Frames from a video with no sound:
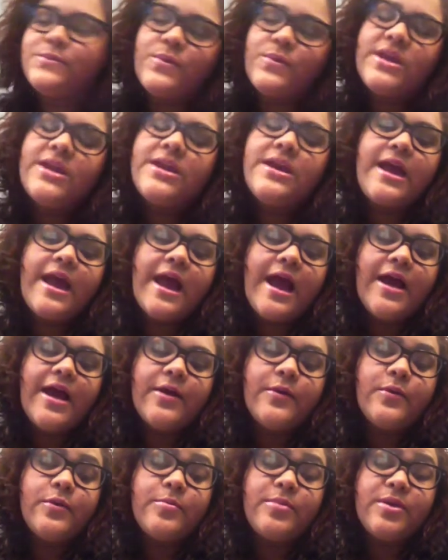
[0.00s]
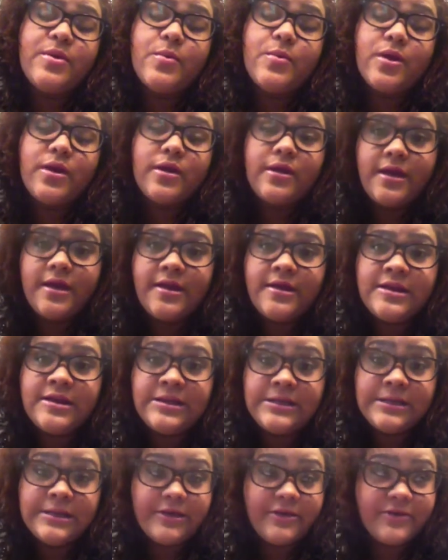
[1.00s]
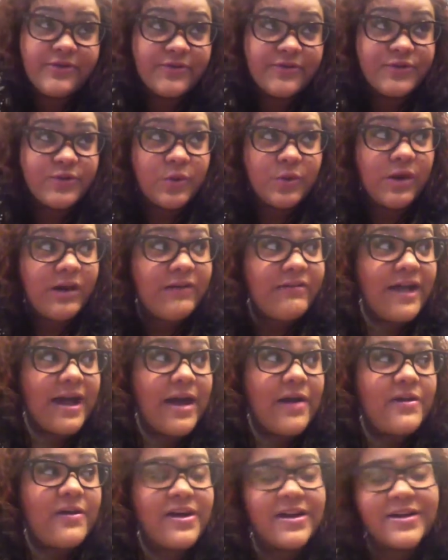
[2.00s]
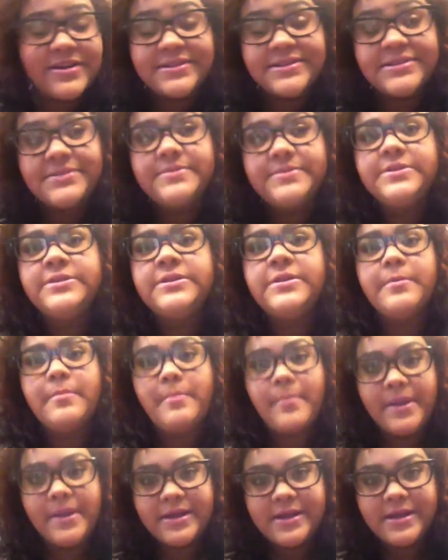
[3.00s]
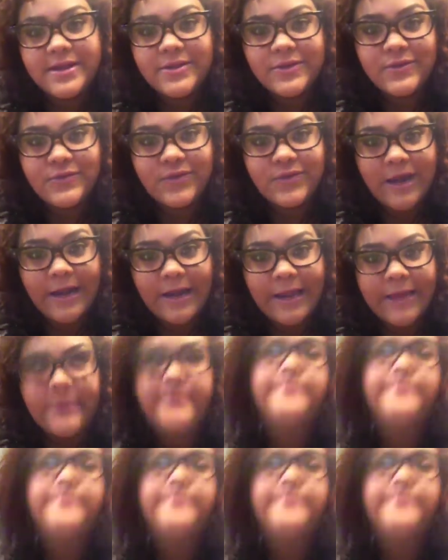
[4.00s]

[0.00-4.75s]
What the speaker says: week, I will be working for 12 hours, Monday through Friday,